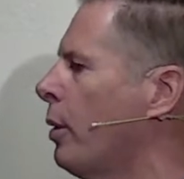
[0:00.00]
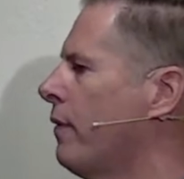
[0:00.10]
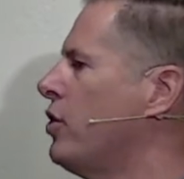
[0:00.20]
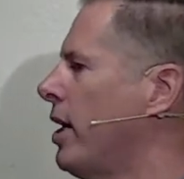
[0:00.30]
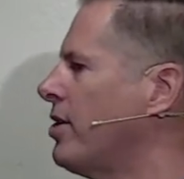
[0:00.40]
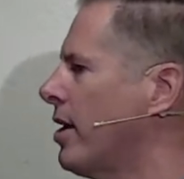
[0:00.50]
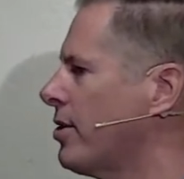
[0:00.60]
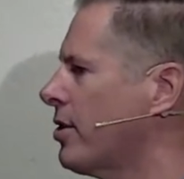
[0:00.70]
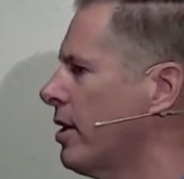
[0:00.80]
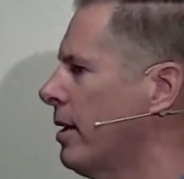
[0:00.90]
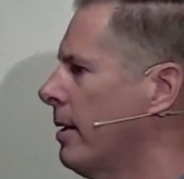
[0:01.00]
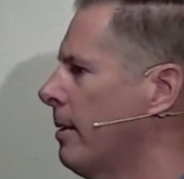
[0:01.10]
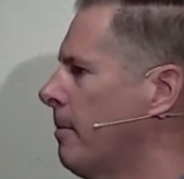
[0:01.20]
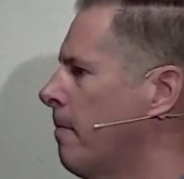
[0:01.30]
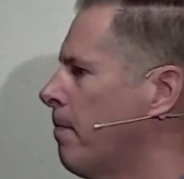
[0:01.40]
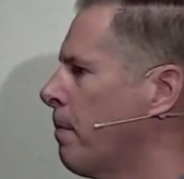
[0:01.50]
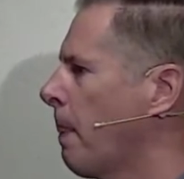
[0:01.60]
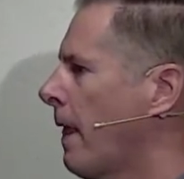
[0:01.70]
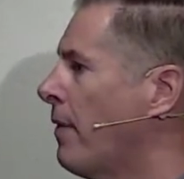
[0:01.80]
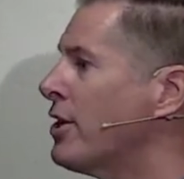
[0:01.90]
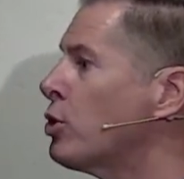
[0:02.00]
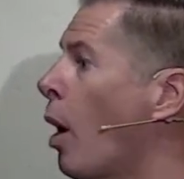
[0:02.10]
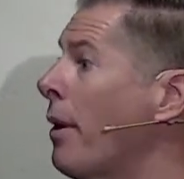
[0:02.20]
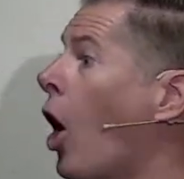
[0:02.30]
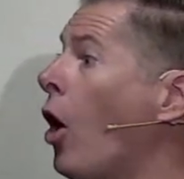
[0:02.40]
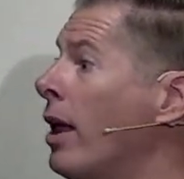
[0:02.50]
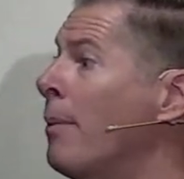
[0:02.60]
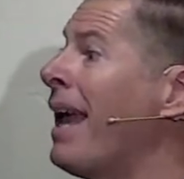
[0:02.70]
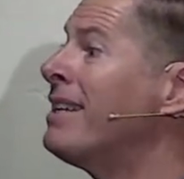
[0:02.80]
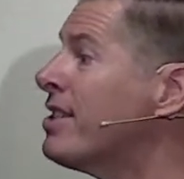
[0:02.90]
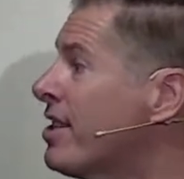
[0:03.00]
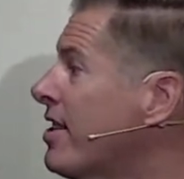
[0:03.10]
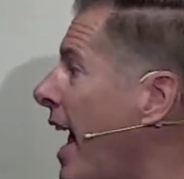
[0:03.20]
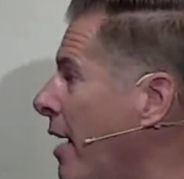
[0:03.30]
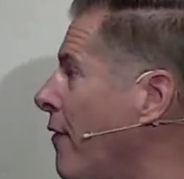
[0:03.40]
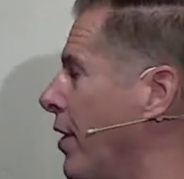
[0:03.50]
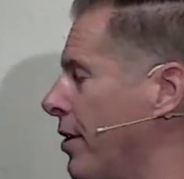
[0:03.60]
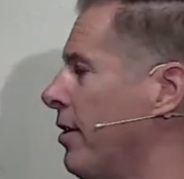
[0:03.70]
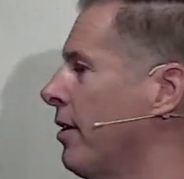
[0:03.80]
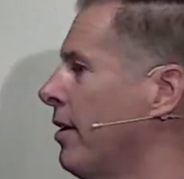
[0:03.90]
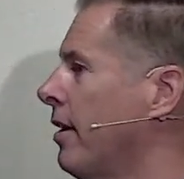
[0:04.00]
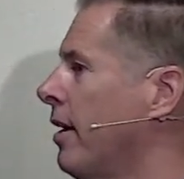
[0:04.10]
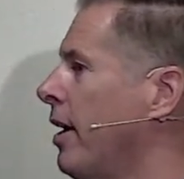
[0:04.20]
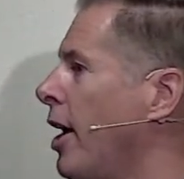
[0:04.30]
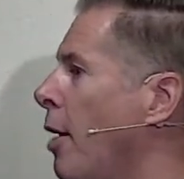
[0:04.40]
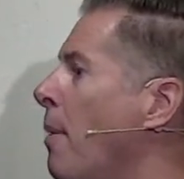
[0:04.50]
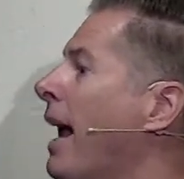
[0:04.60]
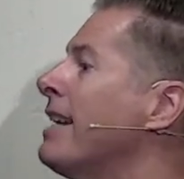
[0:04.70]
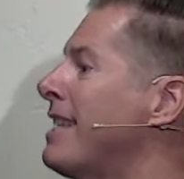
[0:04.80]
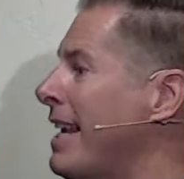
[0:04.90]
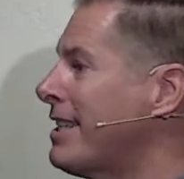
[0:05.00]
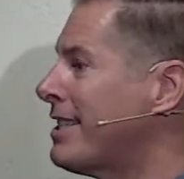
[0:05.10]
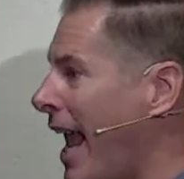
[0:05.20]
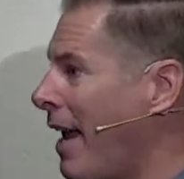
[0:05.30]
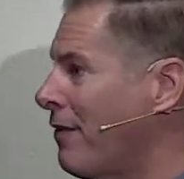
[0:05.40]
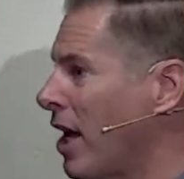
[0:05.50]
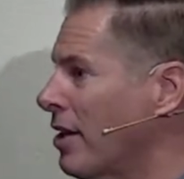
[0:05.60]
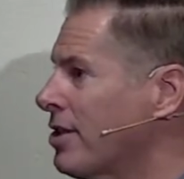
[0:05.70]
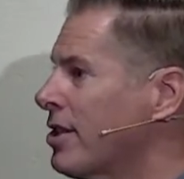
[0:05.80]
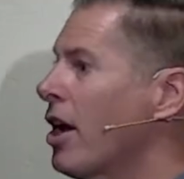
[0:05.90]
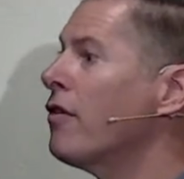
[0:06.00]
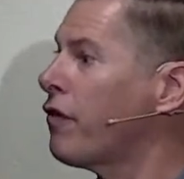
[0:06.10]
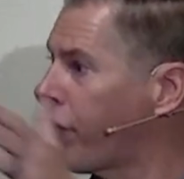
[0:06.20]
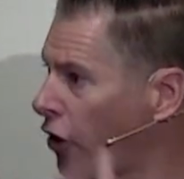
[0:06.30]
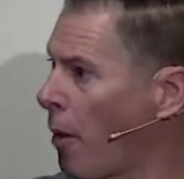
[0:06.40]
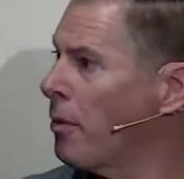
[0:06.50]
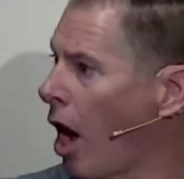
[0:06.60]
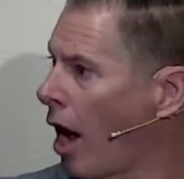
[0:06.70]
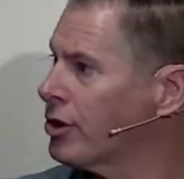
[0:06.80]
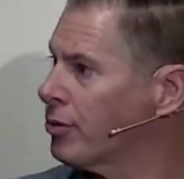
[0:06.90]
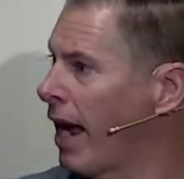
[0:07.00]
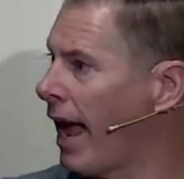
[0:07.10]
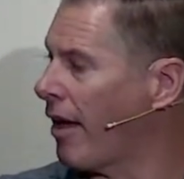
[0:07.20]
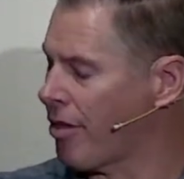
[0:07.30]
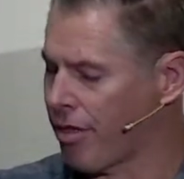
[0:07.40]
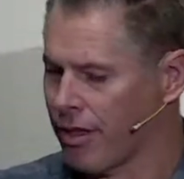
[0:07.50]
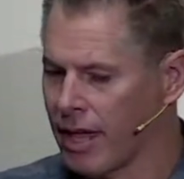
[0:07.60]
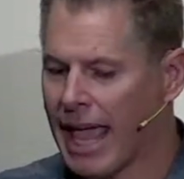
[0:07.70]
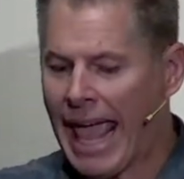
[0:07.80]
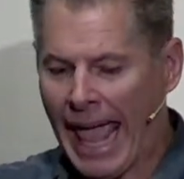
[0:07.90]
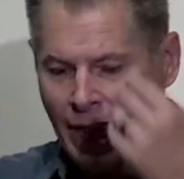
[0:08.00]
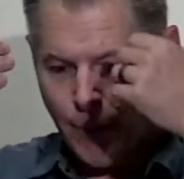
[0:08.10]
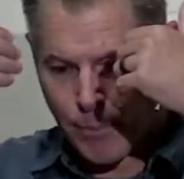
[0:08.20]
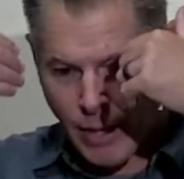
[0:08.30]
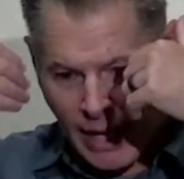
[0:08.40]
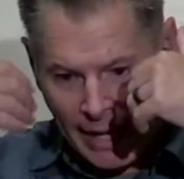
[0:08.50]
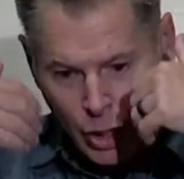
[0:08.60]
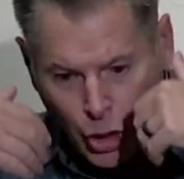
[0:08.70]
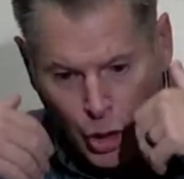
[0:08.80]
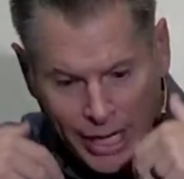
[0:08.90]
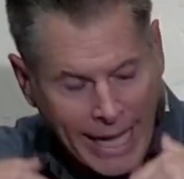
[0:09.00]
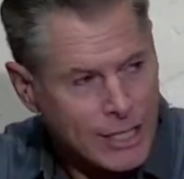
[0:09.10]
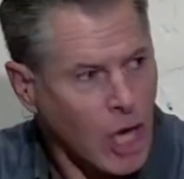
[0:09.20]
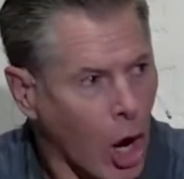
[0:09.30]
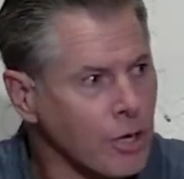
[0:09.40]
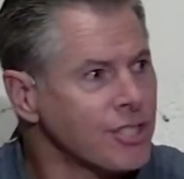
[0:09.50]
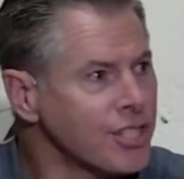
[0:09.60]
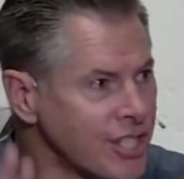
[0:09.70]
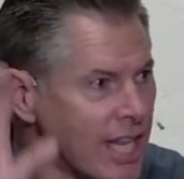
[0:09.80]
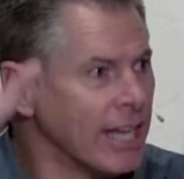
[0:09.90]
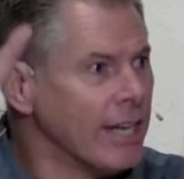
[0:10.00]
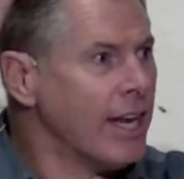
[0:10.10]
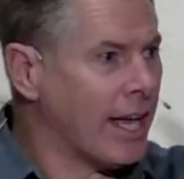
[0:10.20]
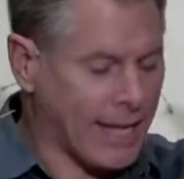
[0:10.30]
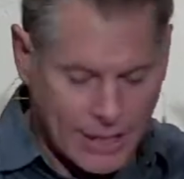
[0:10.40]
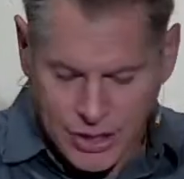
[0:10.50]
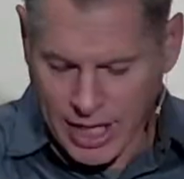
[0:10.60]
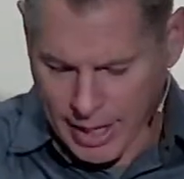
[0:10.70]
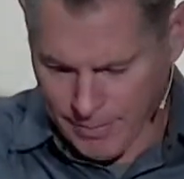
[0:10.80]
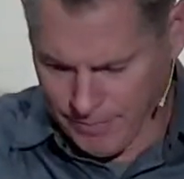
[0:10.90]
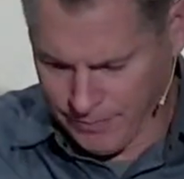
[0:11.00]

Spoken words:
of Jesus. This is why we call him a Savior, because he saves us from God's wrath and incurred against our sin against him.